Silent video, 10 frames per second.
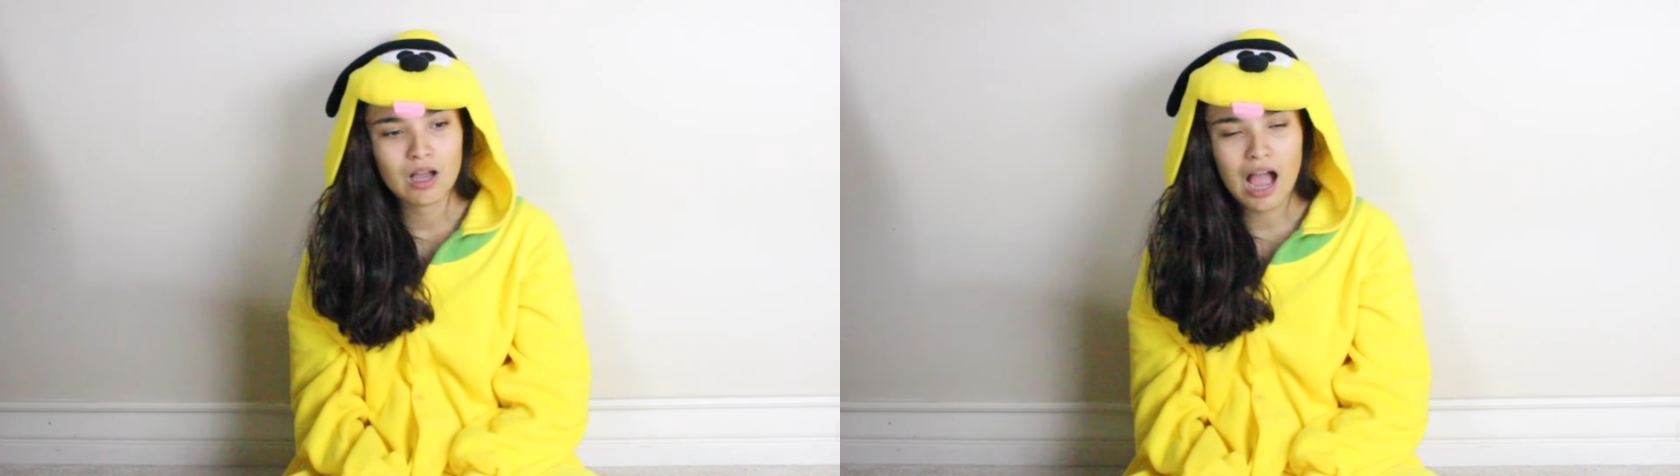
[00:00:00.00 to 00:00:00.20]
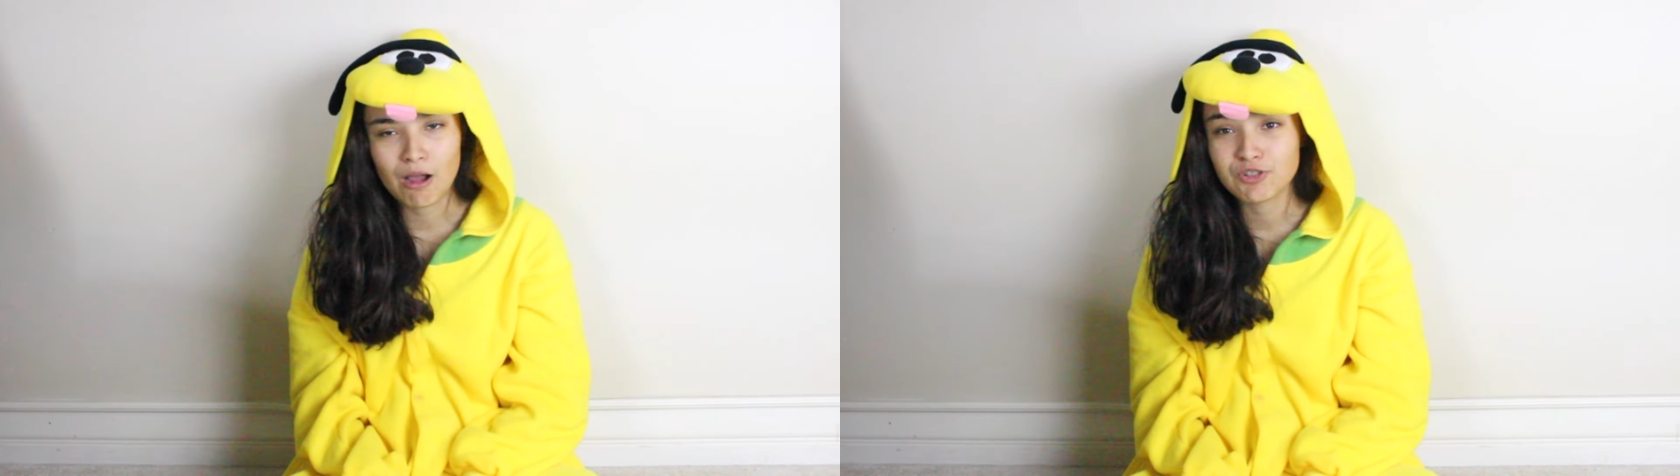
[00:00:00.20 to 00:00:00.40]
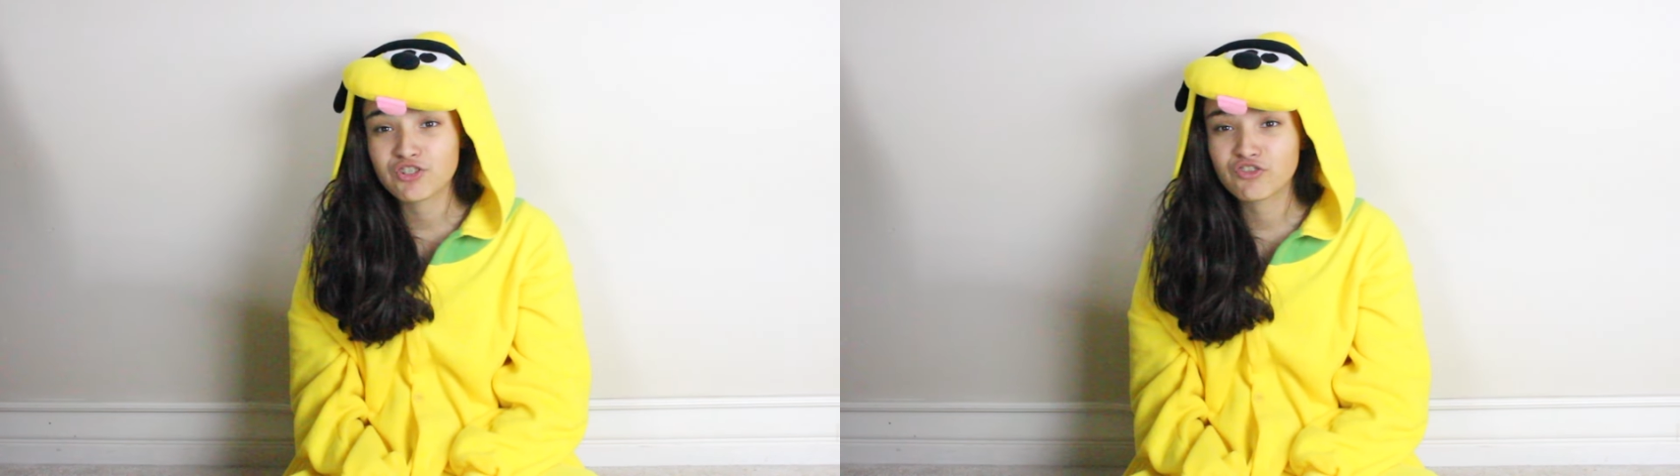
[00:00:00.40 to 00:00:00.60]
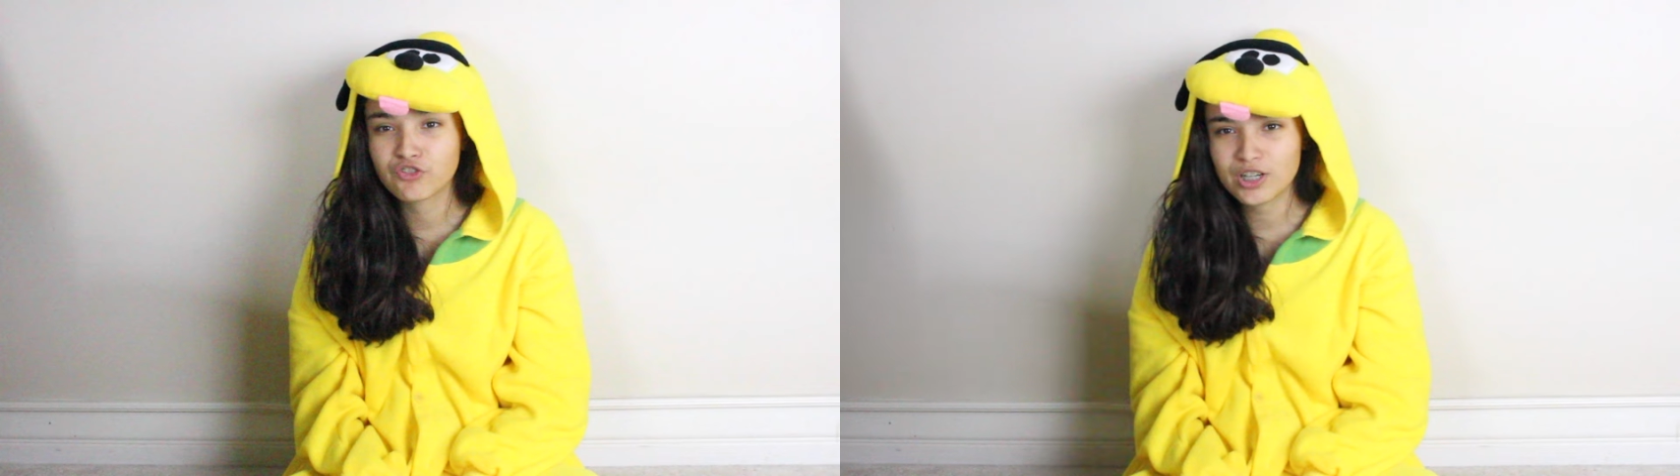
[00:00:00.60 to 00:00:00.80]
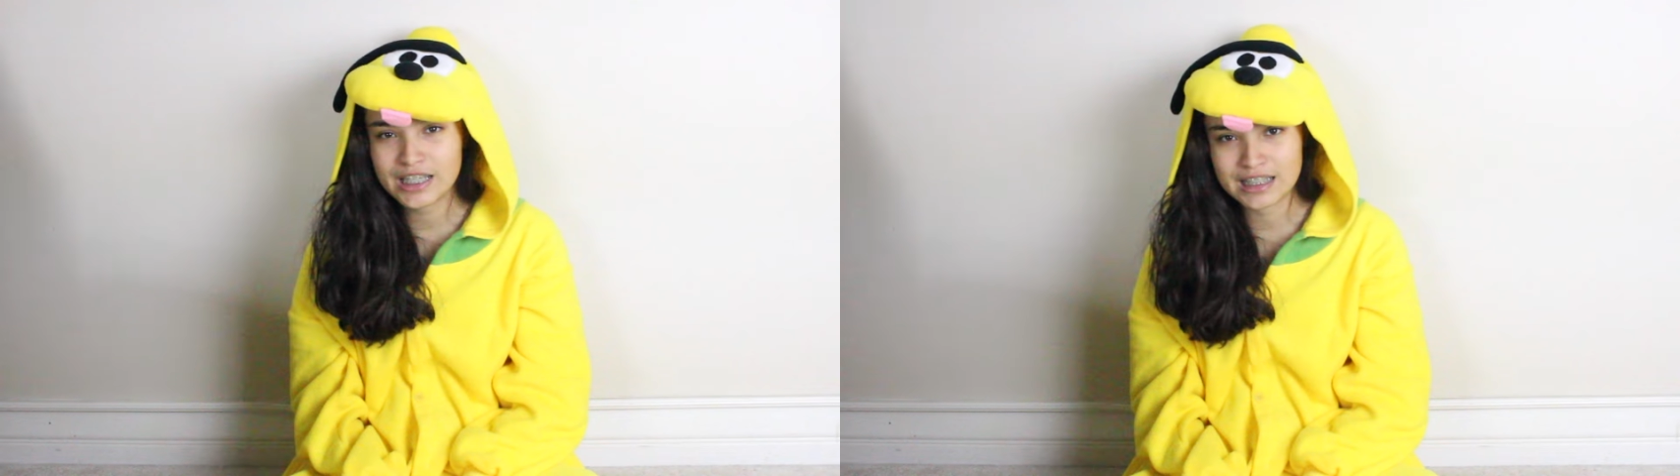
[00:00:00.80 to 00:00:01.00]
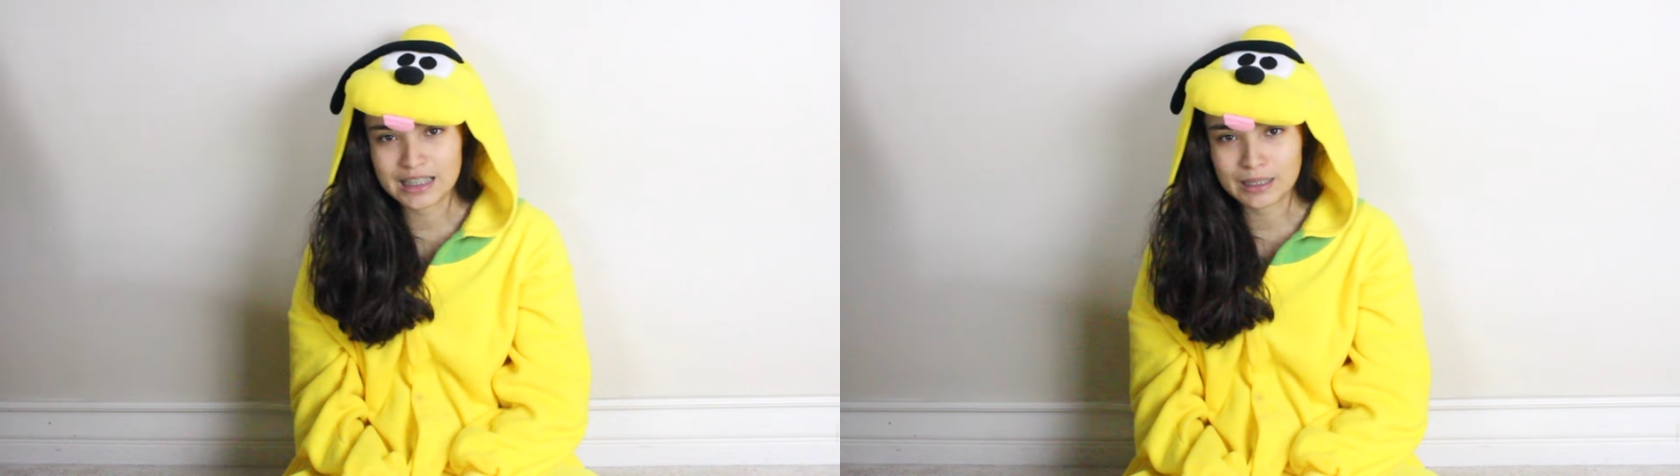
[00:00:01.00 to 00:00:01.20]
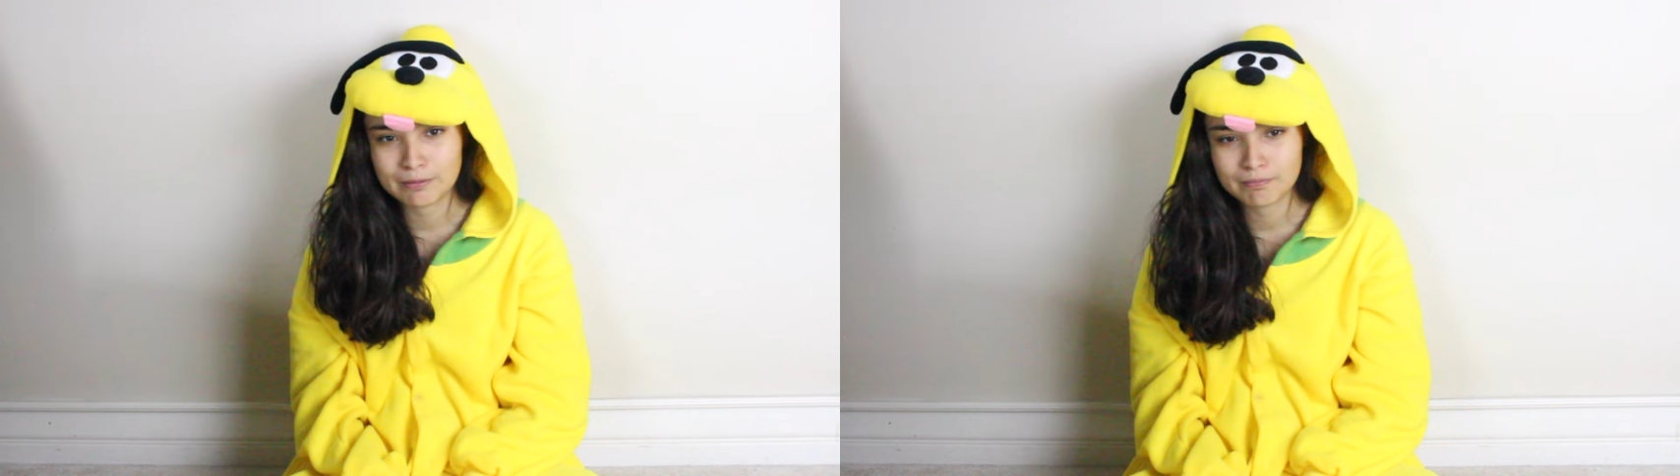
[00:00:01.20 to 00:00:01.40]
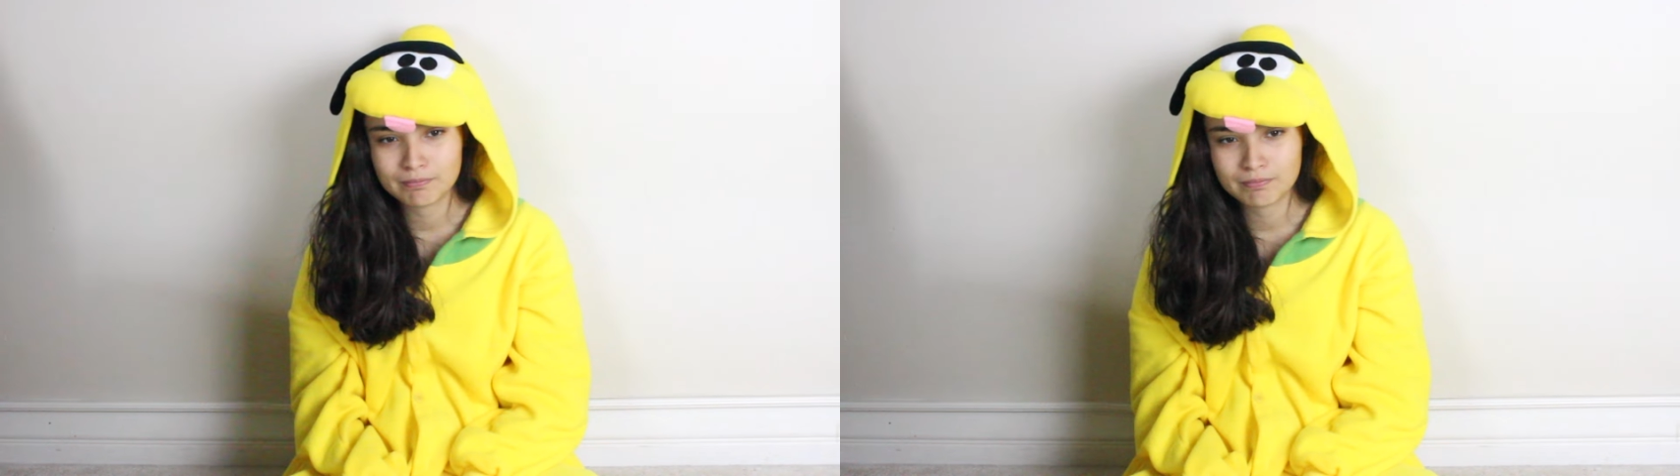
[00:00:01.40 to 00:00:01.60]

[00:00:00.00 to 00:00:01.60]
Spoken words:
I was freezing.